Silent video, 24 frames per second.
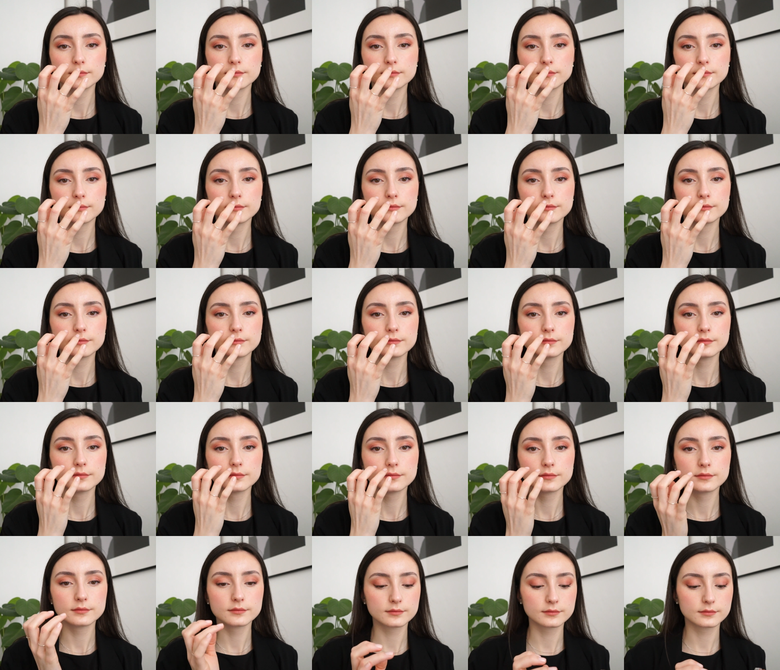
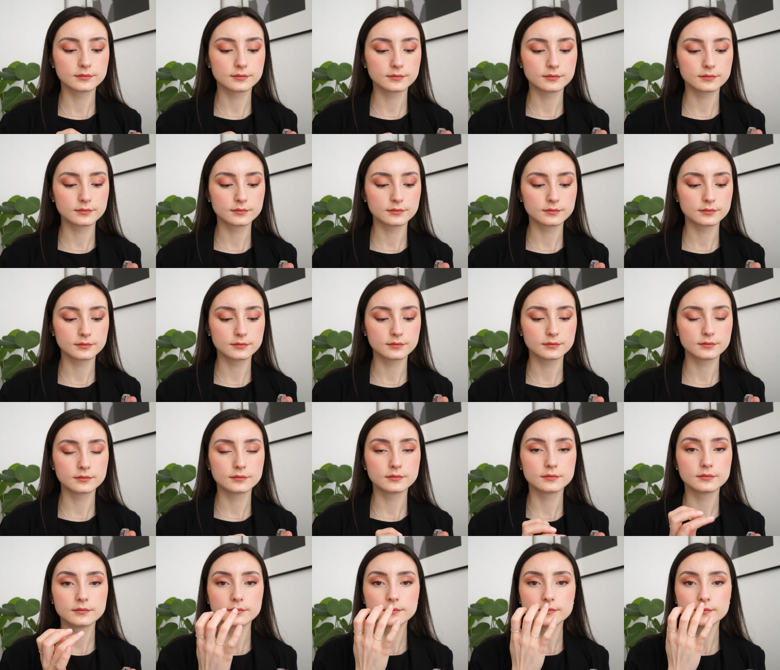
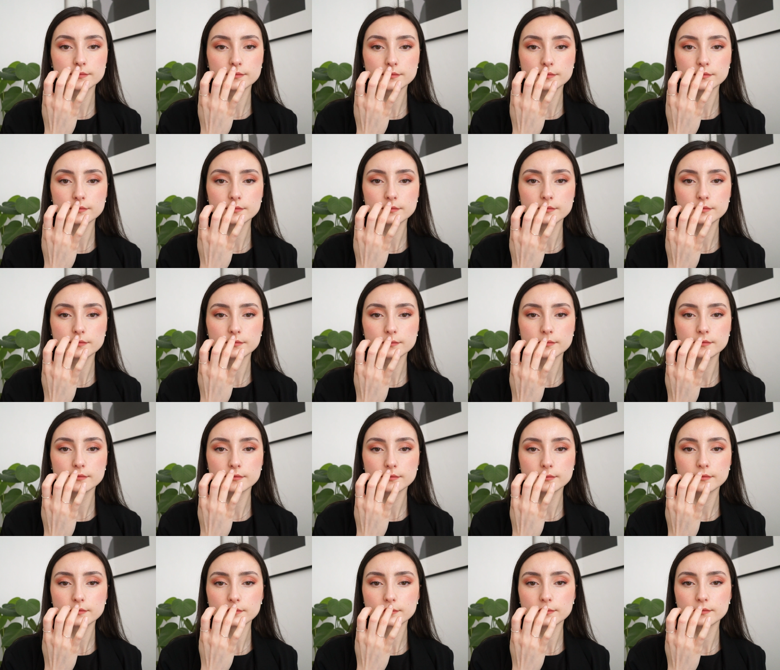
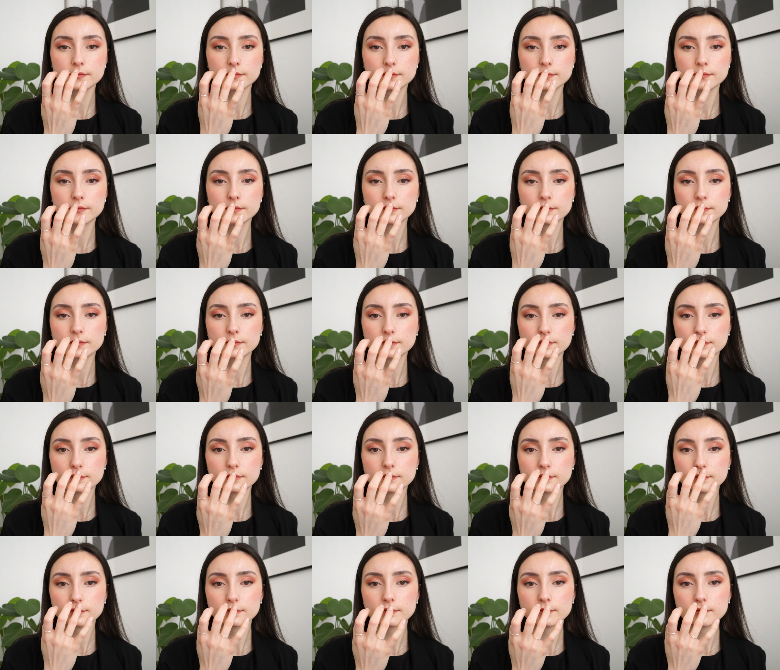
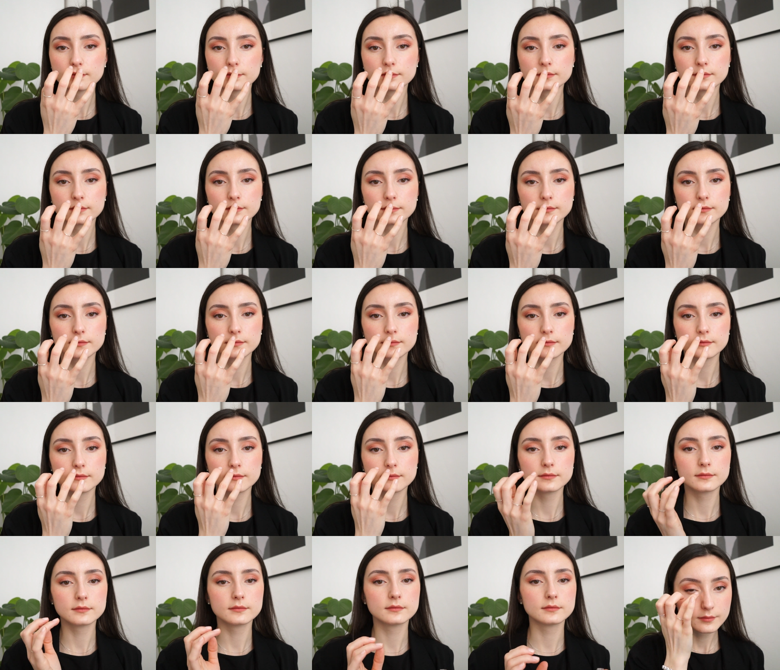(silence)